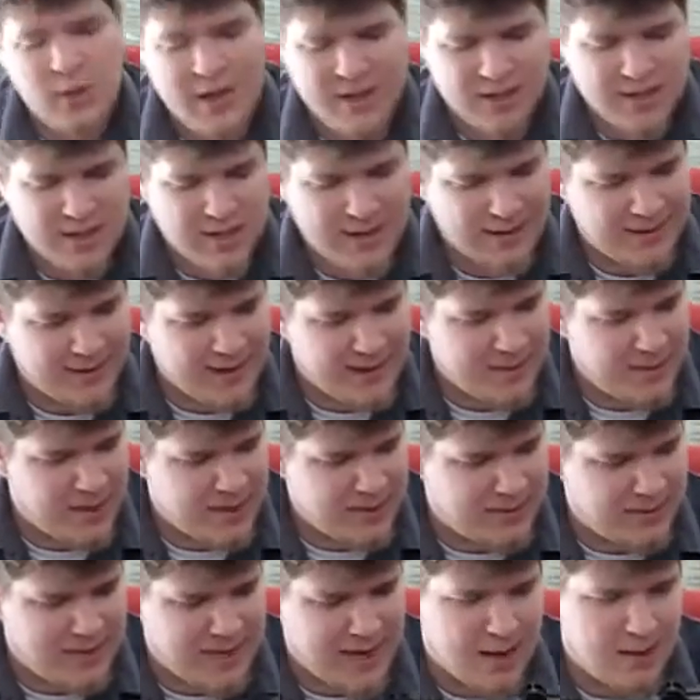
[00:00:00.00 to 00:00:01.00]
which is a
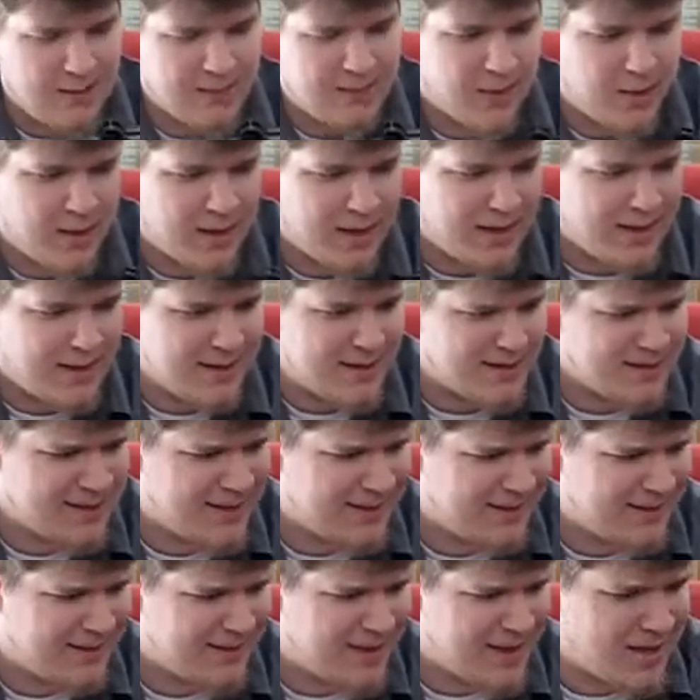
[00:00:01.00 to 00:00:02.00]
bit of a downfall, and
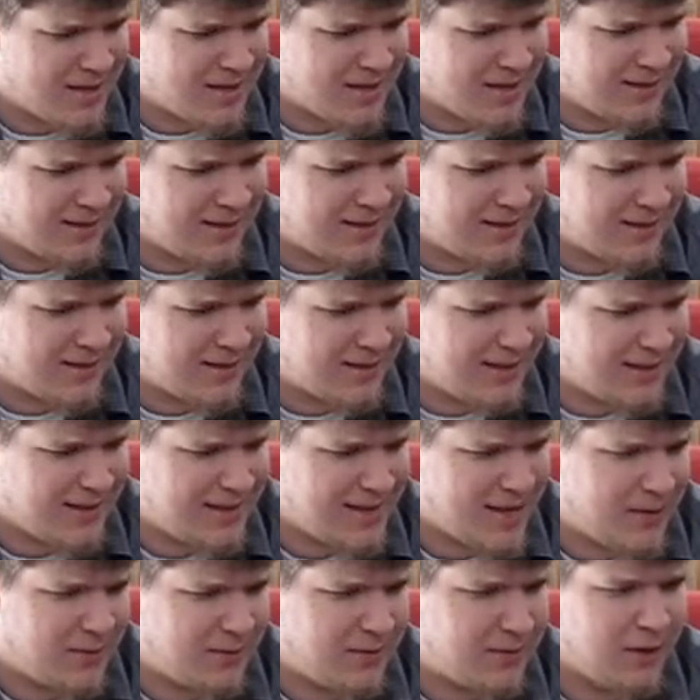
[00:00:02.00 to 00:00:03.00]
that's not necessarily a
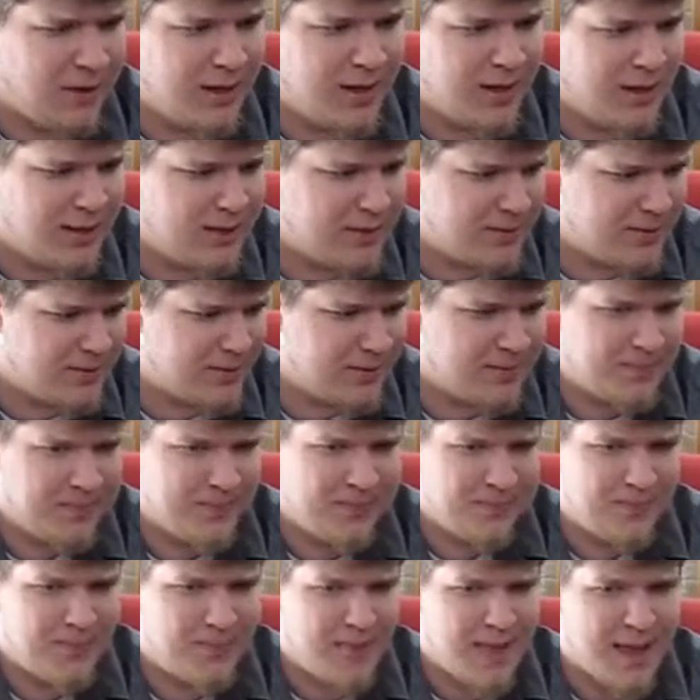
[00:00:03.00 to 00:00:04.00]
downfall of
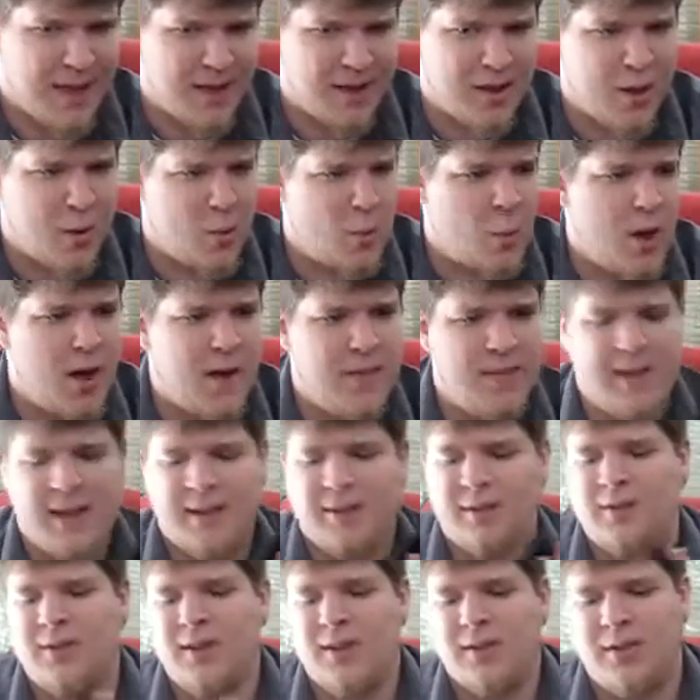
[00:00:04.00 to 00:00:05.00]
Echo 1,
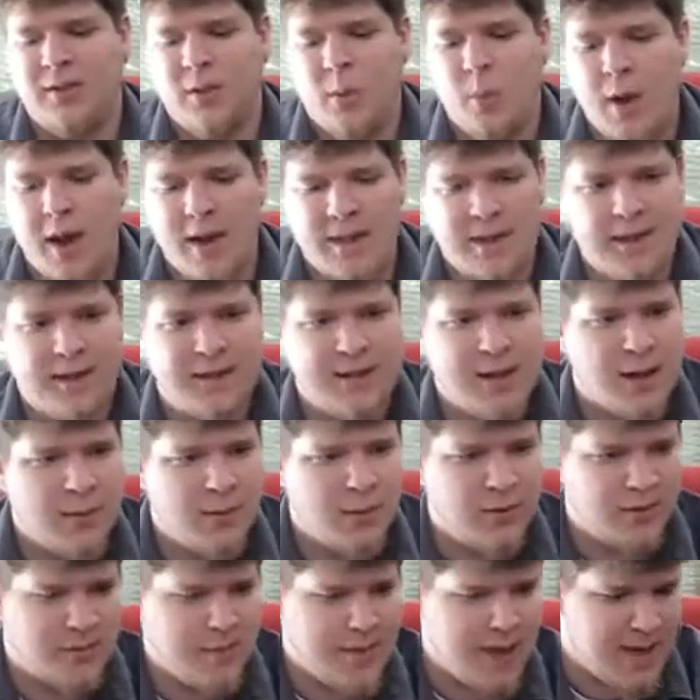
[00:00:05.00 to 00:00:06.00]
that's just the way this
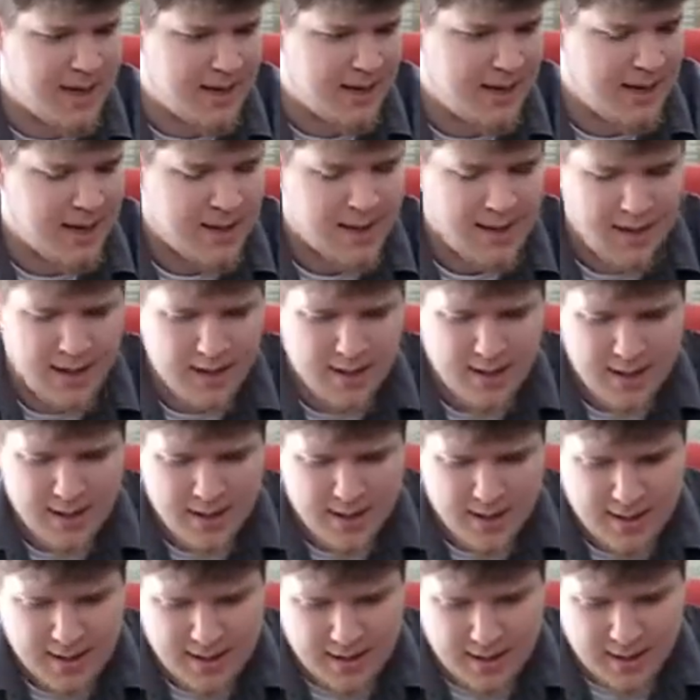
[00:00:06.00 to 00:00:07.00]
gun was made.
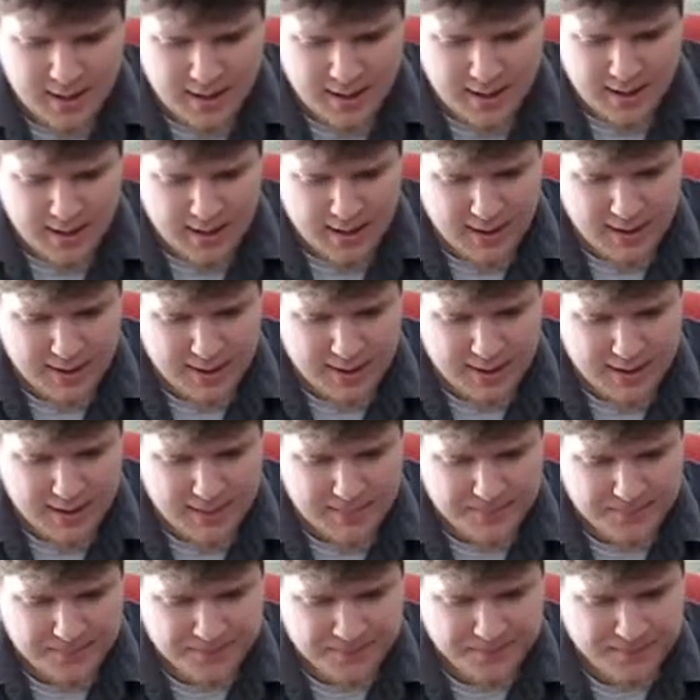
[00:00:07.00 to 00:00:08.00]

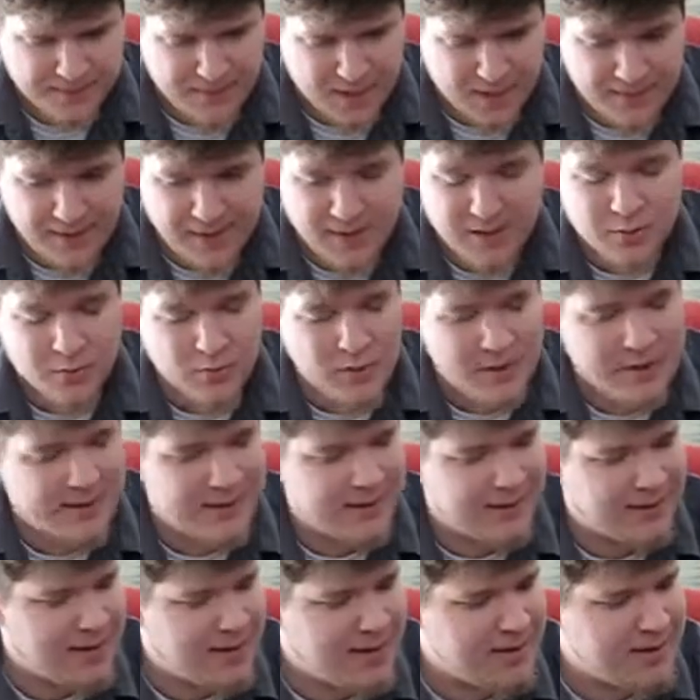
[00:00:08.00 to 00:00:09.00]
If I had to rate
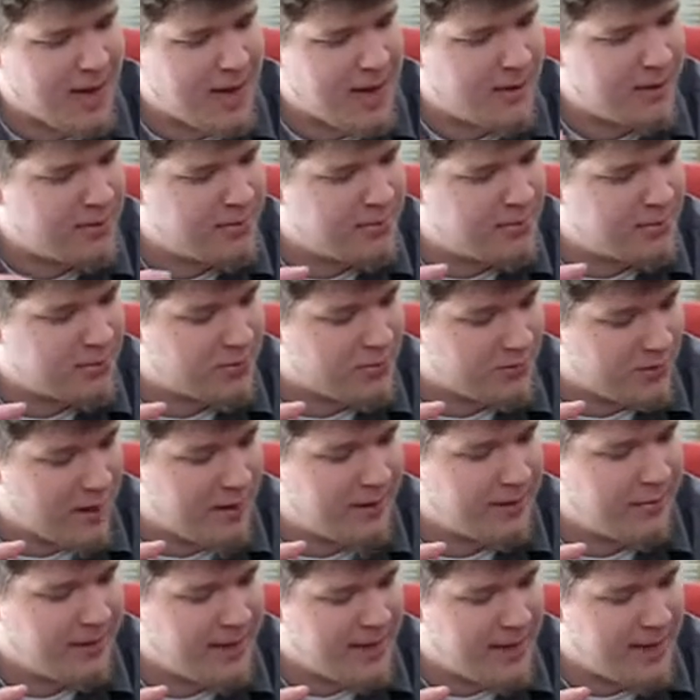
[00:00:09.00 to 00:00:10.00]
this gun, I would
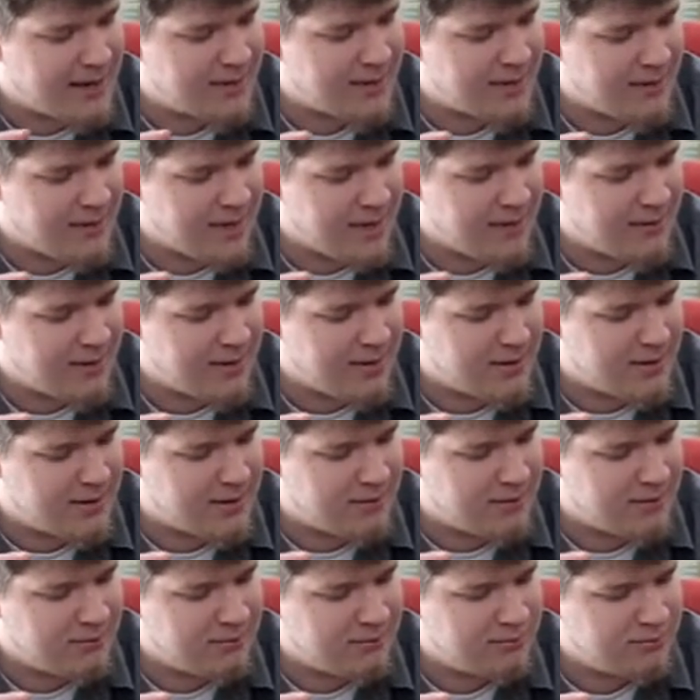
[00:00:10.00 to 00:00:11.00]
probably actually give
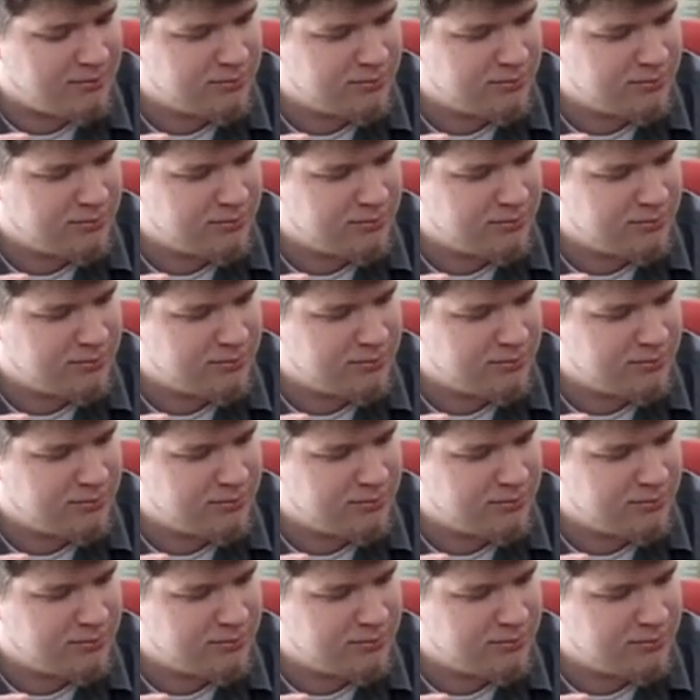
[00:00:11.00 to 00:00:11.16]
it